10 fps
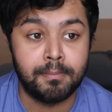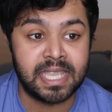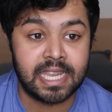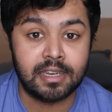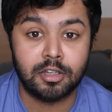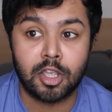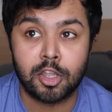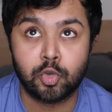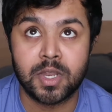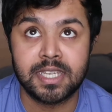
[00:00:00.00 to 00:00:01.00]
being
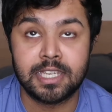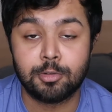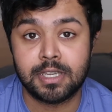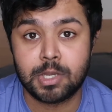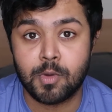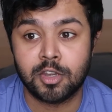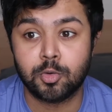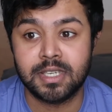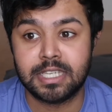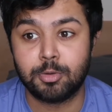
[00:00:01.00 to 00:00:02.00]
the
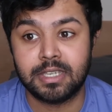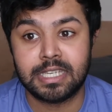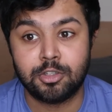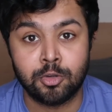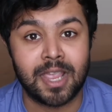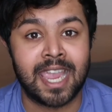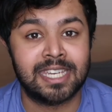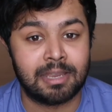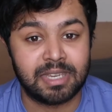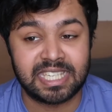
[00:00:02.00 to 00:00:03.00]
2021-2022
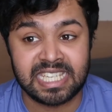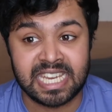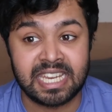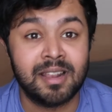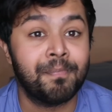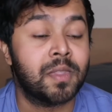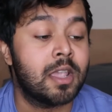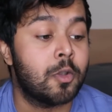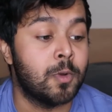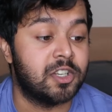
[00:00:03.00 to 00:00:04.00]
academic year,
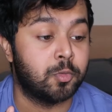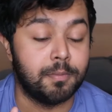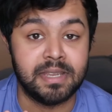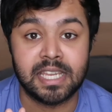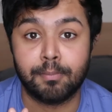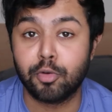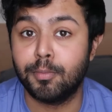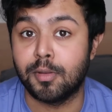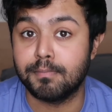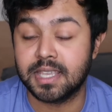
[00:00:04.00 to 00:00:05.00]
which would be a
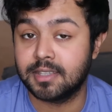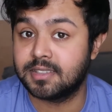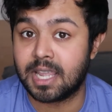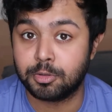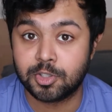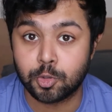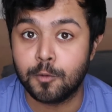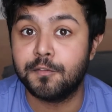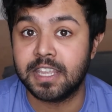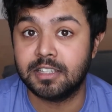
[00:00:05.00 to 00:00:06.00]
problem because that would
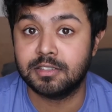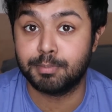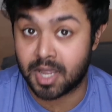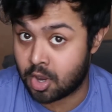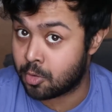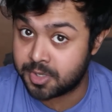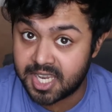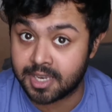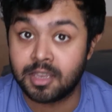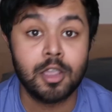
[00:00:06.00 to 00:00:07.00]
stall things by a whole
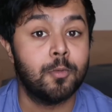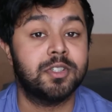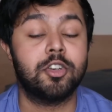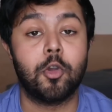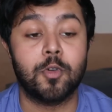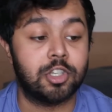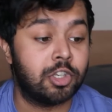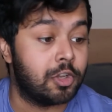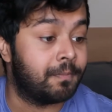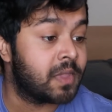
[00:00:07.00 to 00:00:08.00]
year, which I don't want
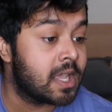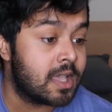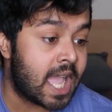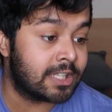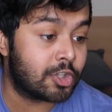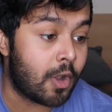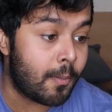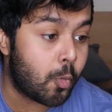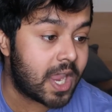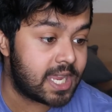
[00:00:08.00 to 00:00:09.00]
to do. And so
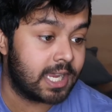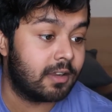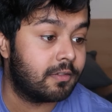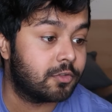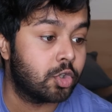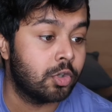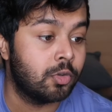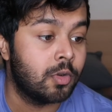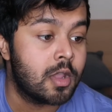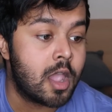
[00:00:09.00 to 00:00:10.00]
I'm waiting
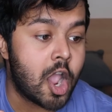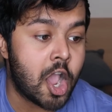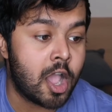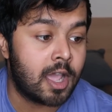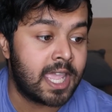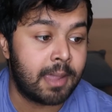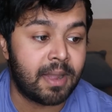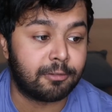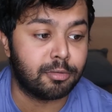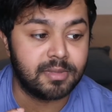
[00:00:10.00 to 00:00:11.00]
to hear
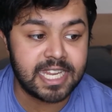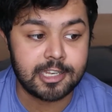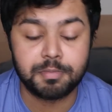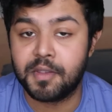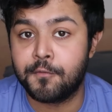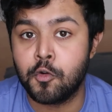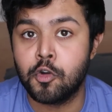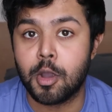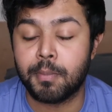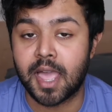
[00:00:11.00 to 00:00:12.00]
back from Leeds
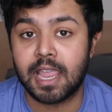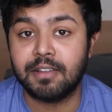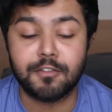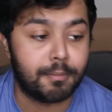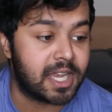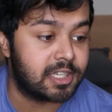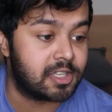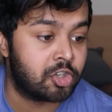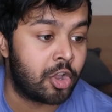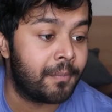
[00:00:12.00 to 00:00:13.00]
before applying for
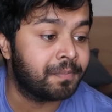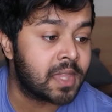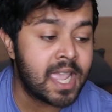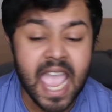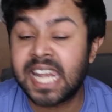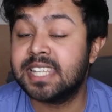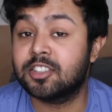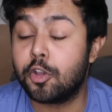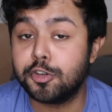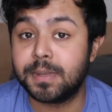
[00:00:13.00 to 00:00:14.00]
Manchester. And
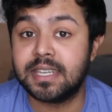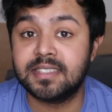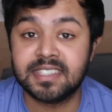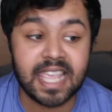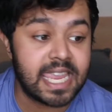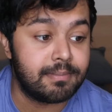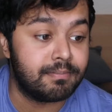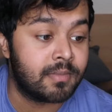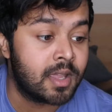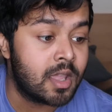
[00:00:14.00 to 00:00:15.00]
it's going to be the
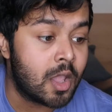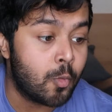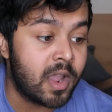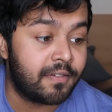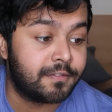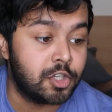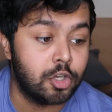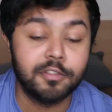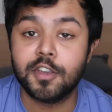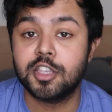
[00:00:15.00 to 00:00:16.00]
same with the
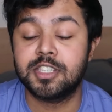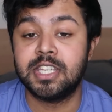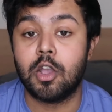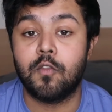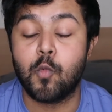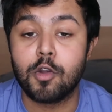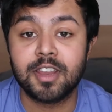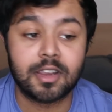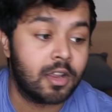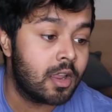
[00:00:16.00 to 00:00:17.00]
University of
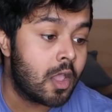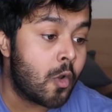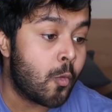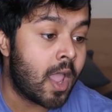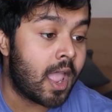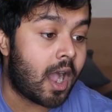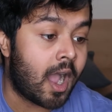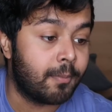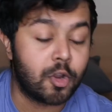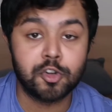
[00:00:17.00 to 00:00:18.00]
Warwick, where
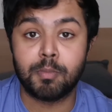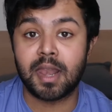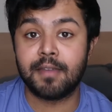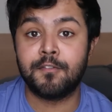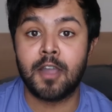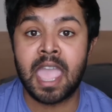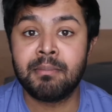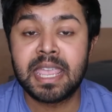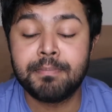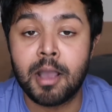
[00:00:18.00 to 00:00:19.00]
I'm going to apply for
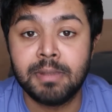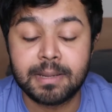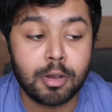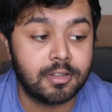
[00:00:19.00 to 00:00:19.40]
MA Public